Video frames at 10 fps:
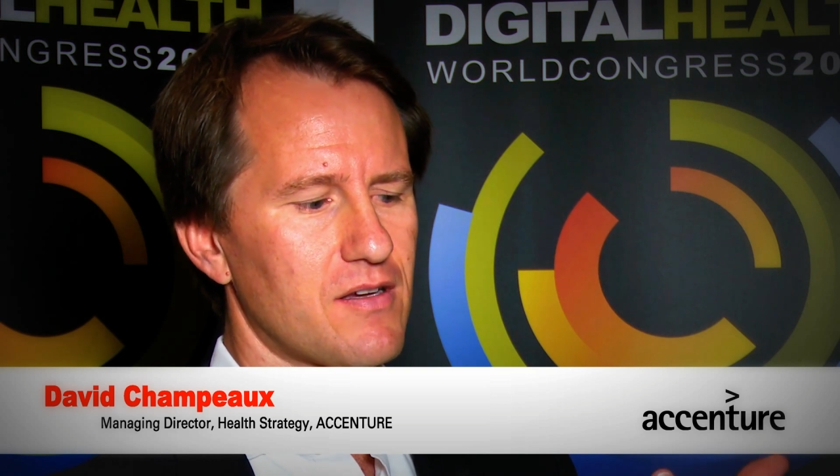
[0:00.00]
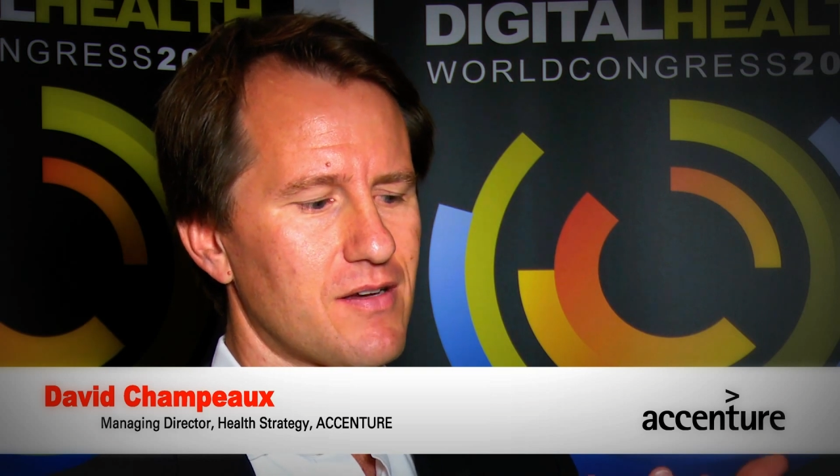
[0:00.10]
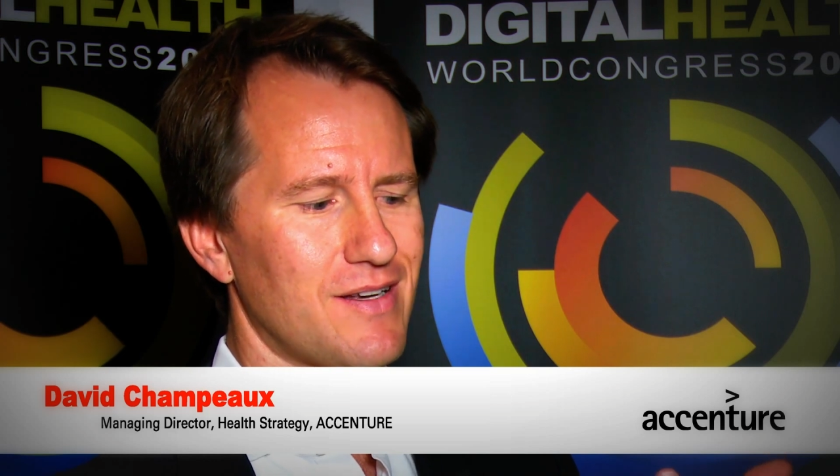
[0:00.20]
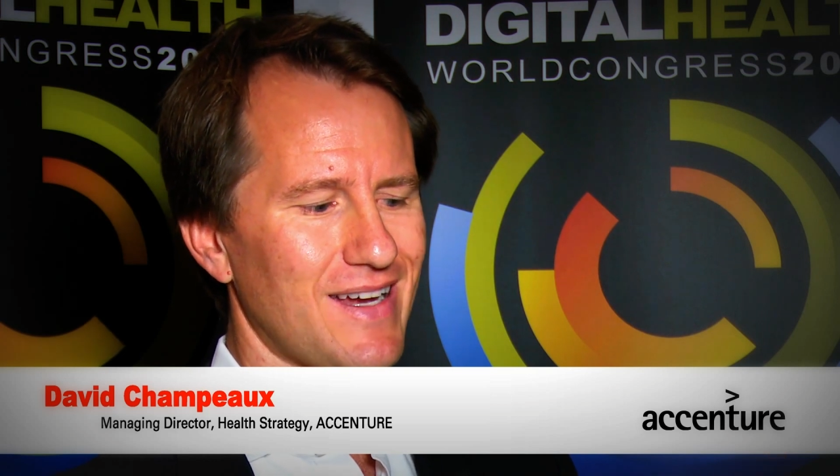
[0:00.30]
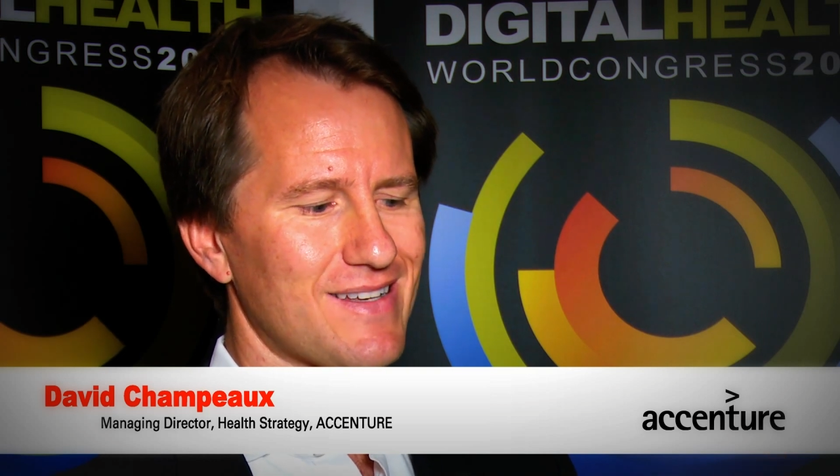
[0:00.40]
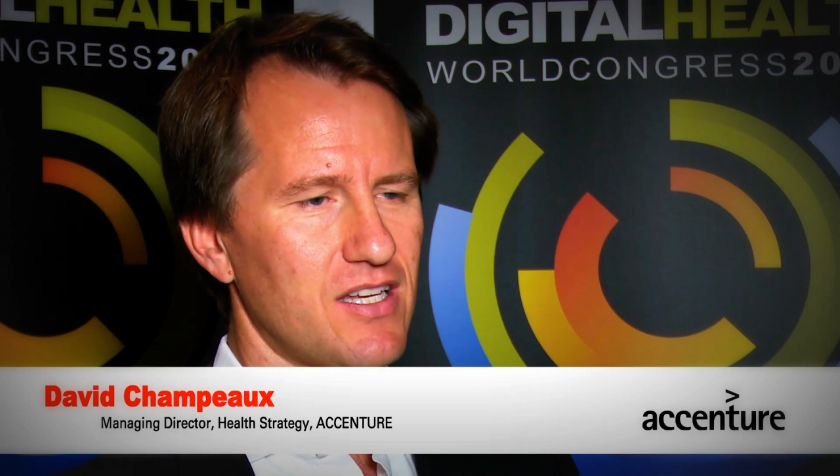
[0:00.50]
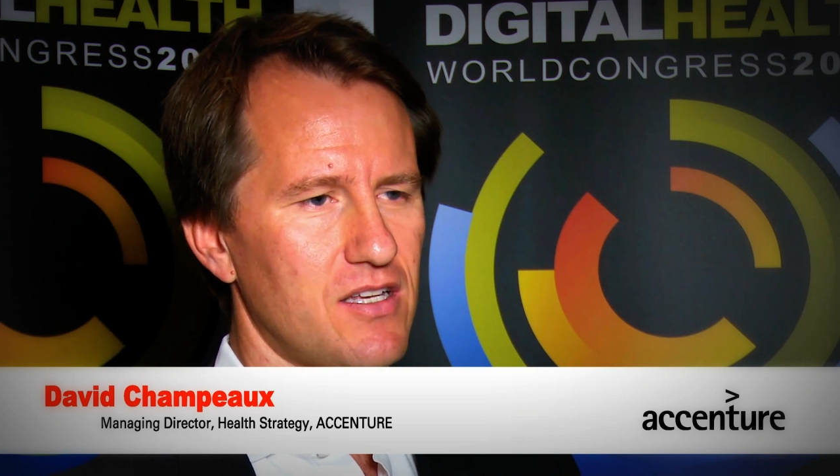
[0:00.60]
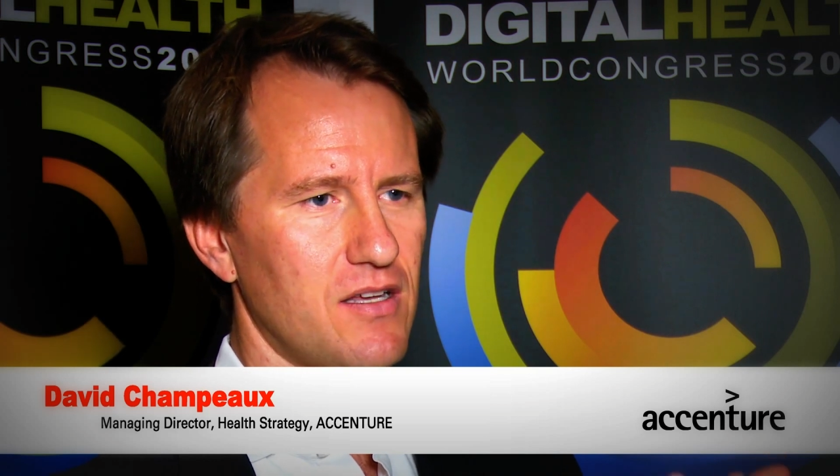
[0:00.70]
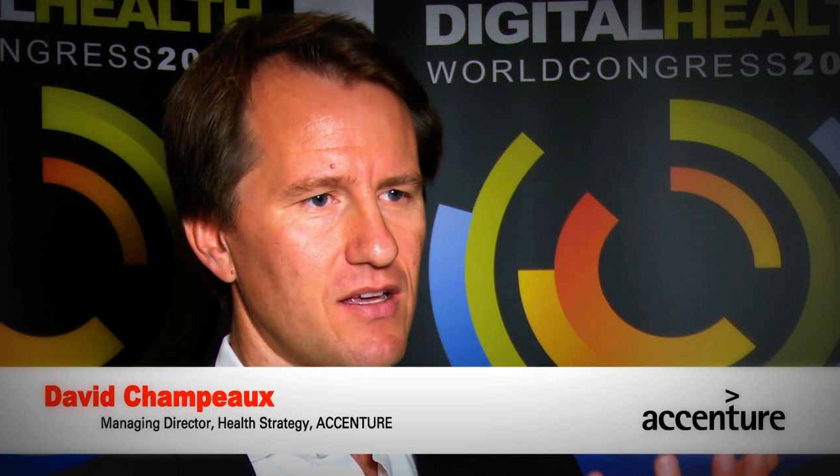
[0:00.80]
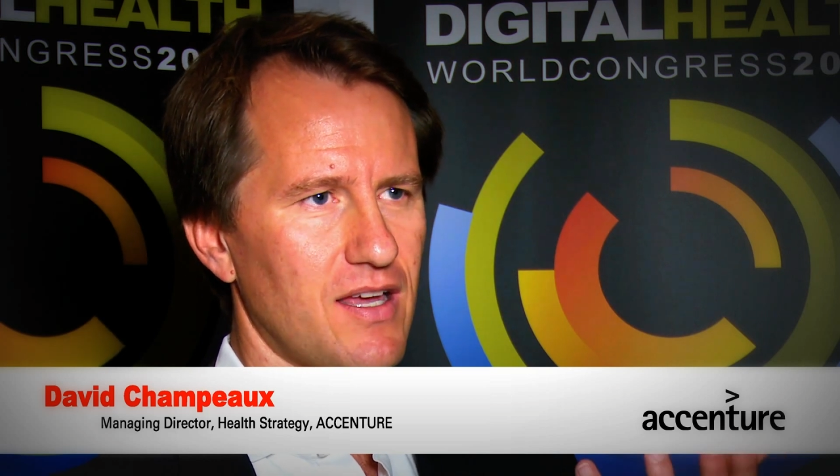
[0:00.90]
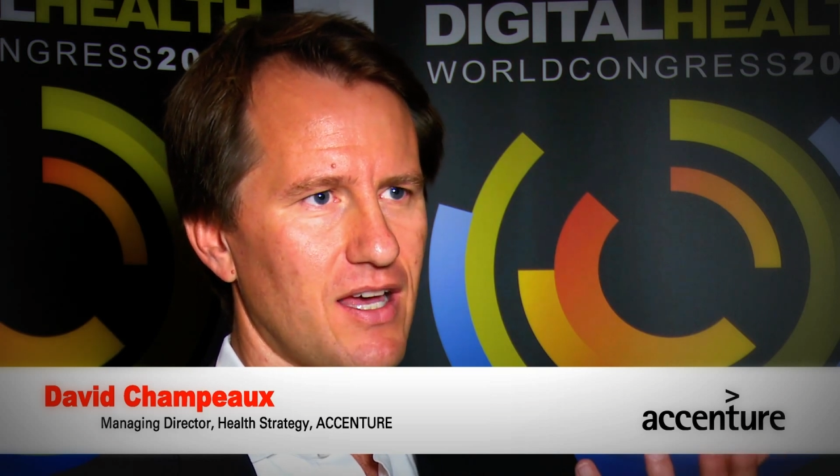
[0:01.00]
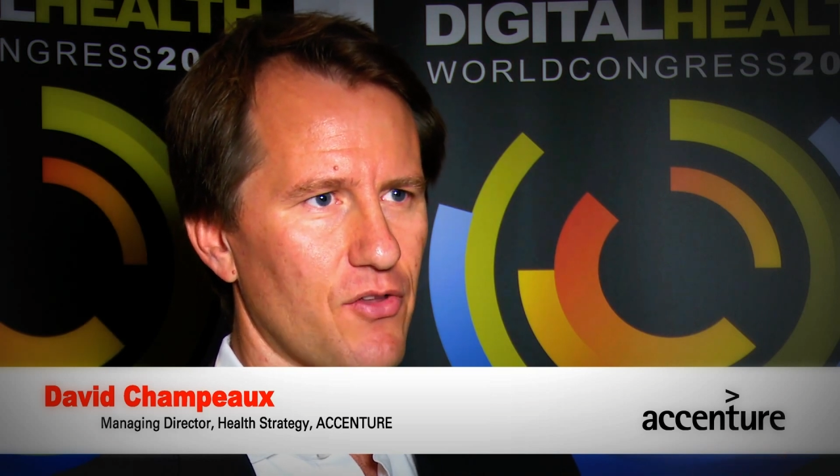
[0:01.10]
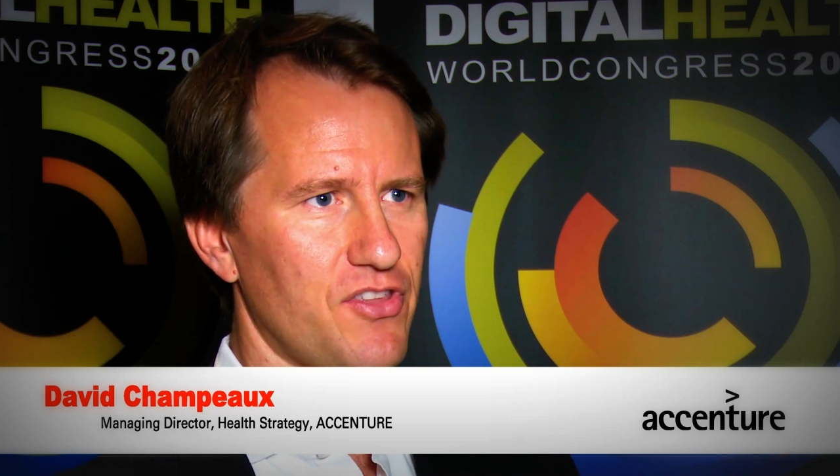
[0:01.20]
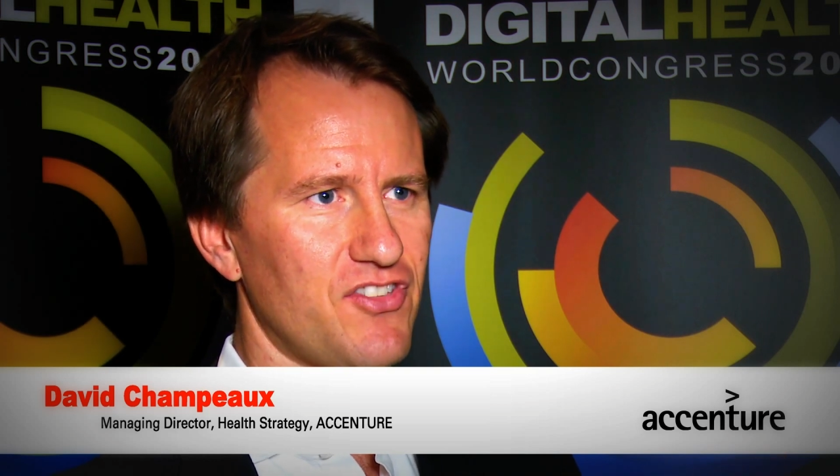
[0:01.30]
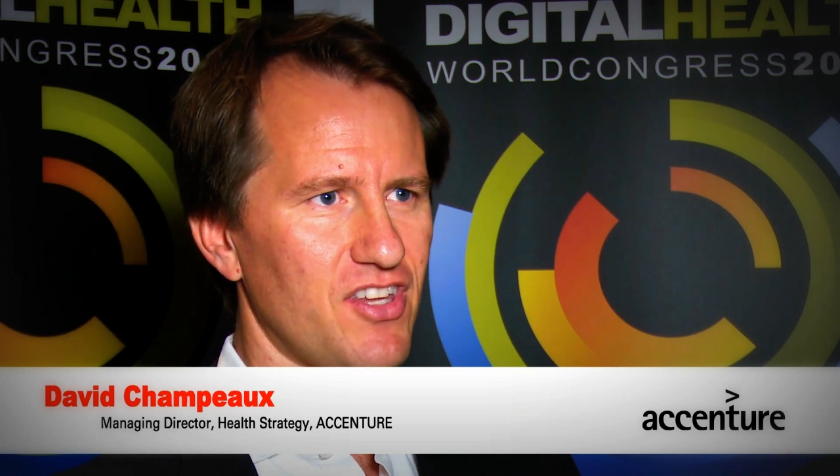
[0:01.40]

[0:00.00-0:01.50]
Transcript: connected healthy